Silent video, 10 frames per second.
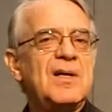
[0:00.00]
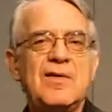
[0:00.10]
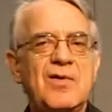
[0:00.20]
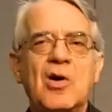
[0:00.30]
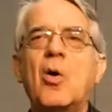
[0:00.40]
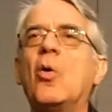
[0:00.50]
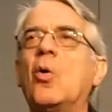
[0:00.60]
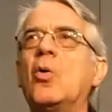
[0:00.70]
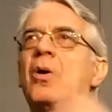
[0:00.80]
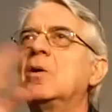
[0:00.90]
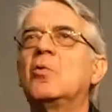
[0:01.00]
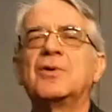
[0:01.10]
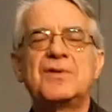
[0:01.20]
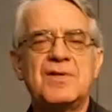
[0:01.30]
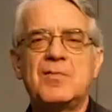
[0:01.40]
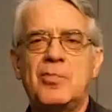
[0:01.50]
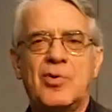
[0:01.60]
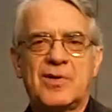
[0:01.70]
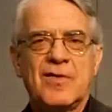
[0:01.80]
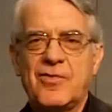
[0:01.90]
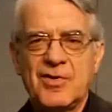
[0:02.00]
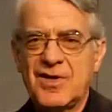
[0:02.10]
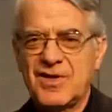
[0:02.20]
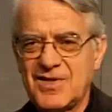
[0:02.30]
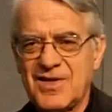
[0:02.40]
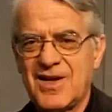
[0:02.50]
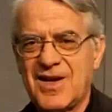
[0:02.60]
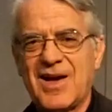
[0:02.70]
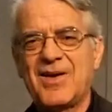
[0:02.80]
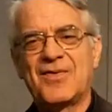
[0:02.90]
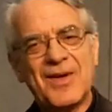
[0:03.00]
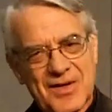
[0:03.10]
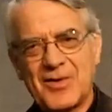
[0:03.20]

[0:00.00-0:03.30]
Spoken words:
giving all what is important for the Christian life.